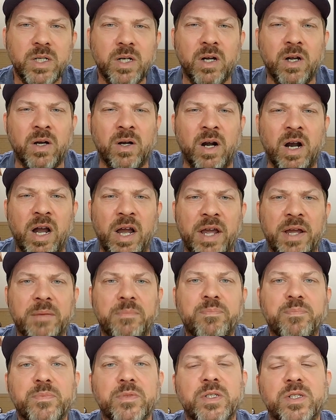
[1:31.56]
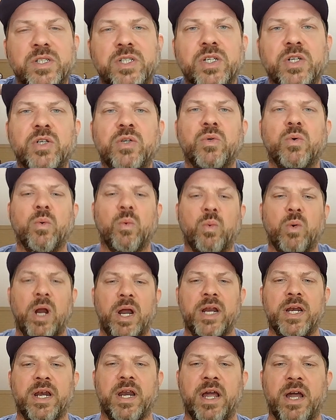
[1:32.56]
All right. So
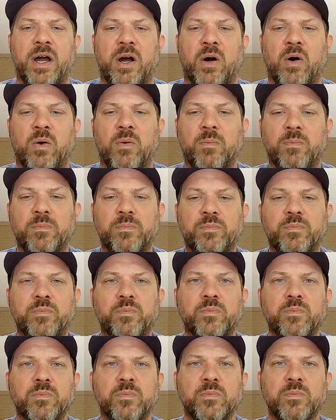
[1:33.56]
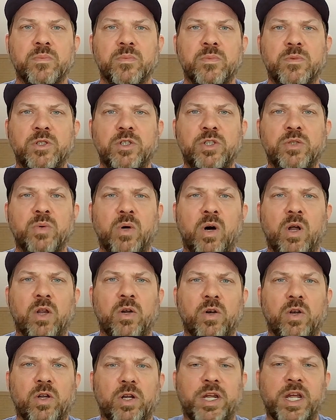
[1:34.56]
right now, you all
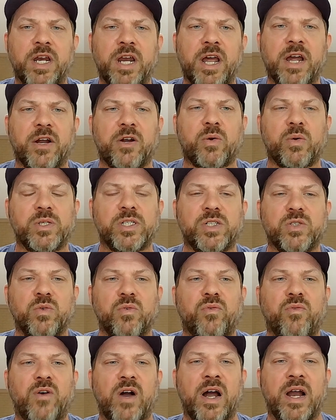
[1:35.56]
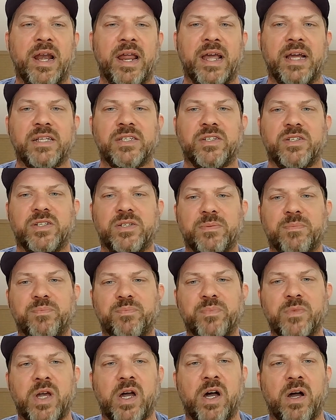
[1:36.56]
are looking at Krystal Finance.
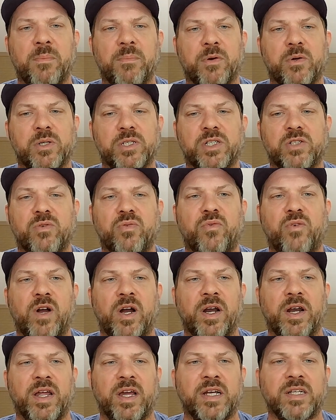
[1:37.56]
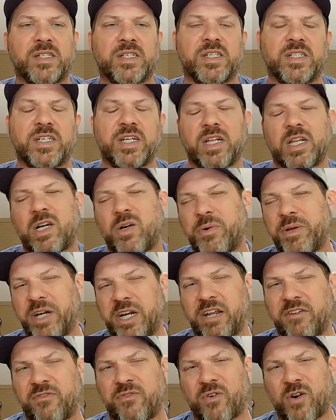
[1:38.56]
Krystal Finance is a
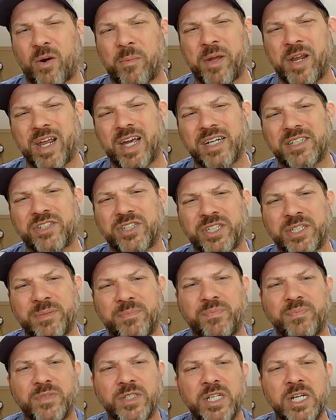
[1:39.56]
liquidity farming agent.